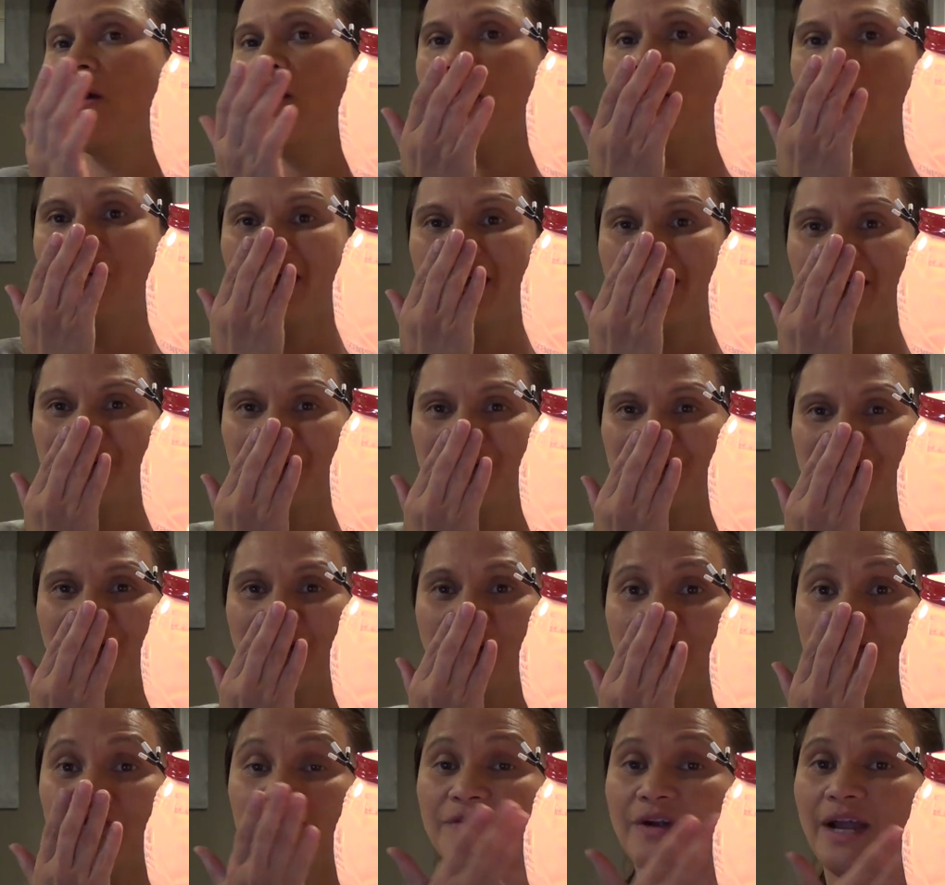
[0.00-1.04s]
Oh my
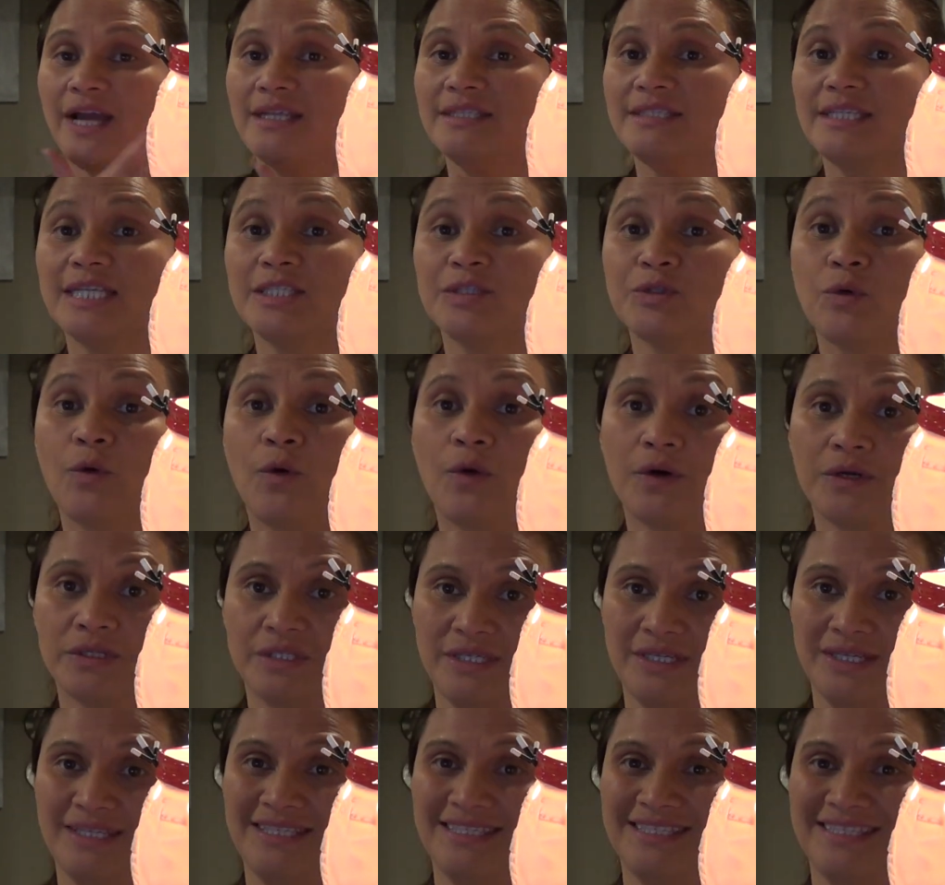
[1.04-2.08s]
friends, it's
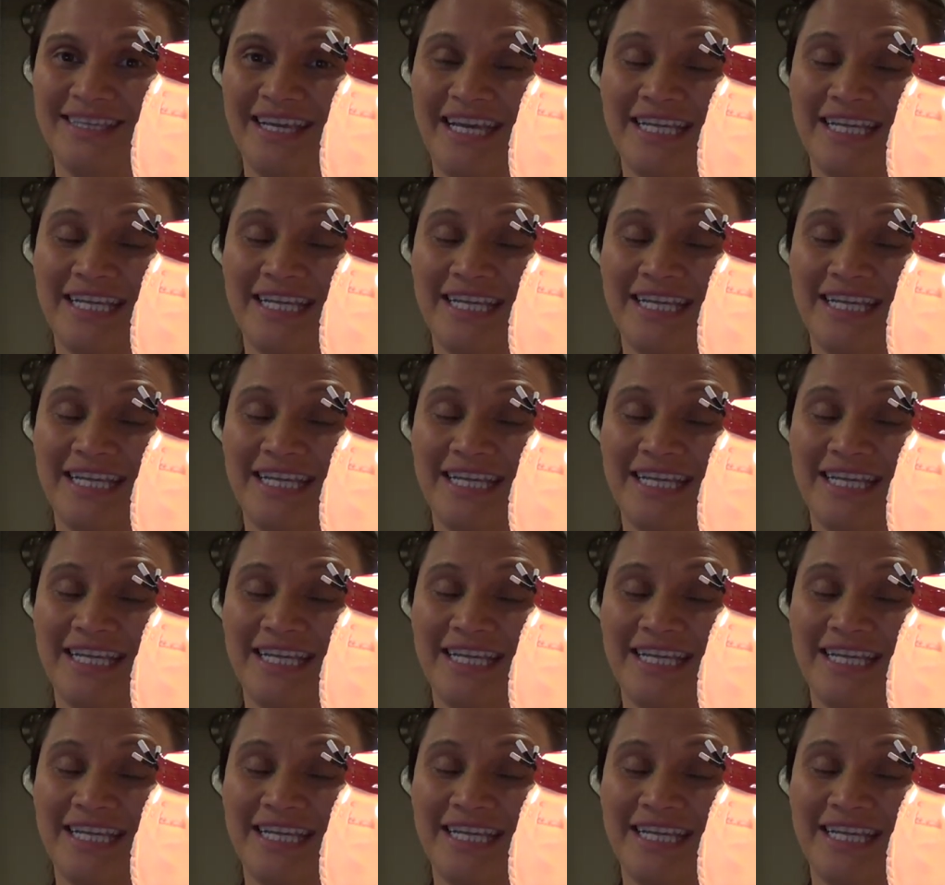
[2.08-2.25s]
gorgeous.